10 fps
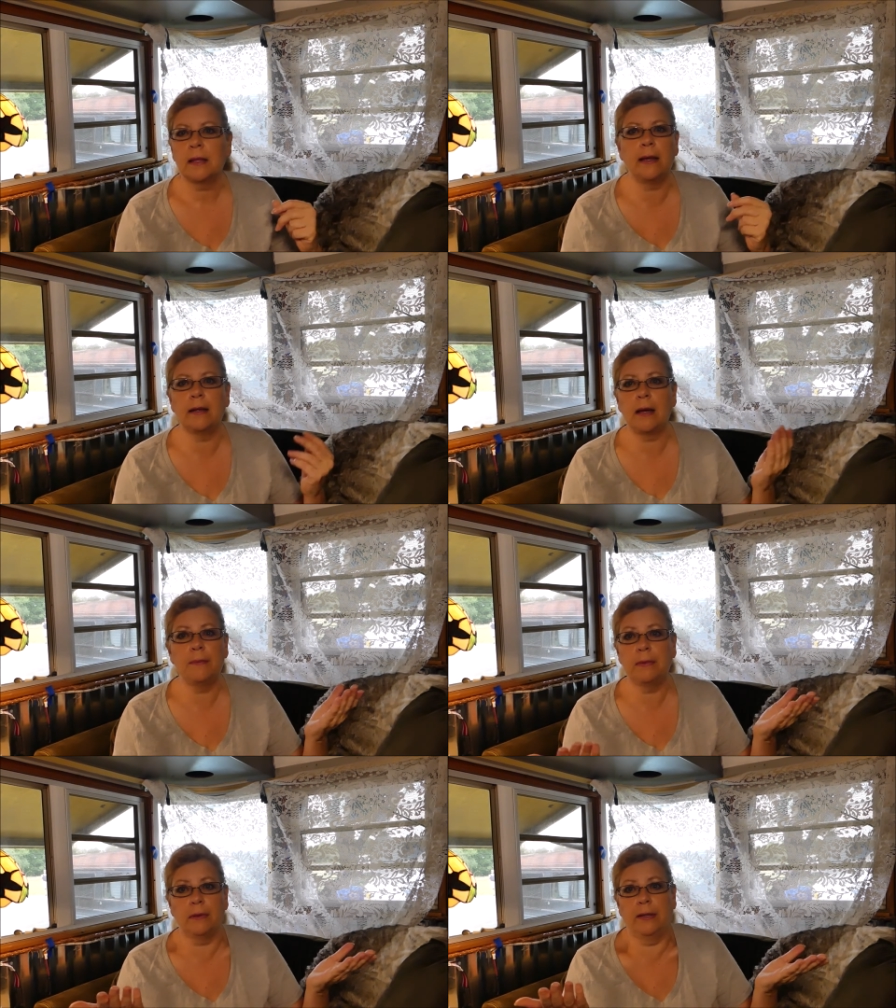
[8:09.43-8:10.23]
And
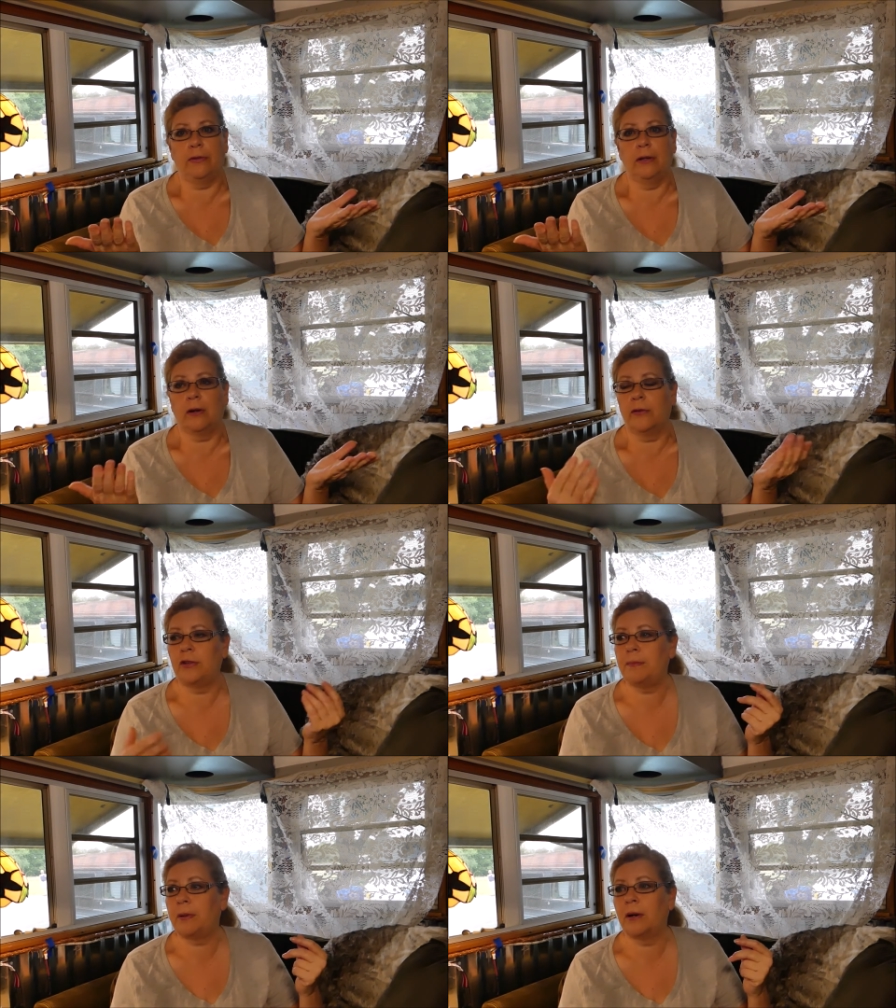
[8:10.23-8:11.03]
I'm living in an
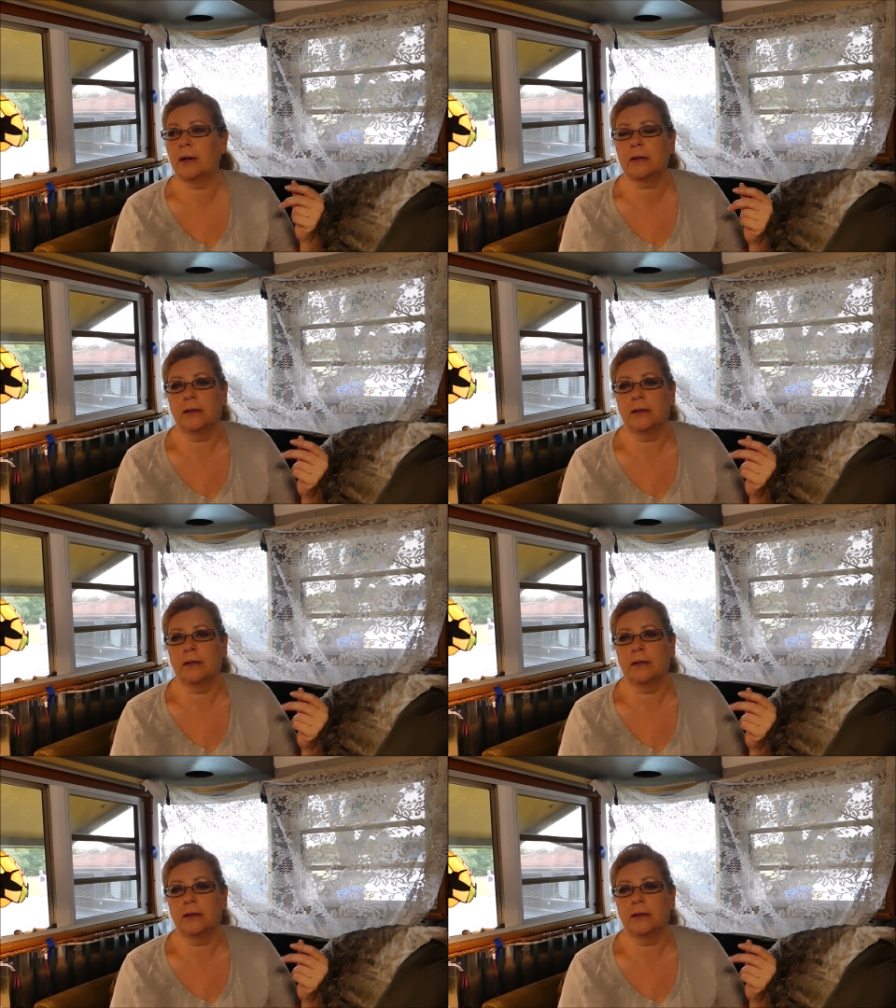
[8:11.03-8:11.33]
RV park.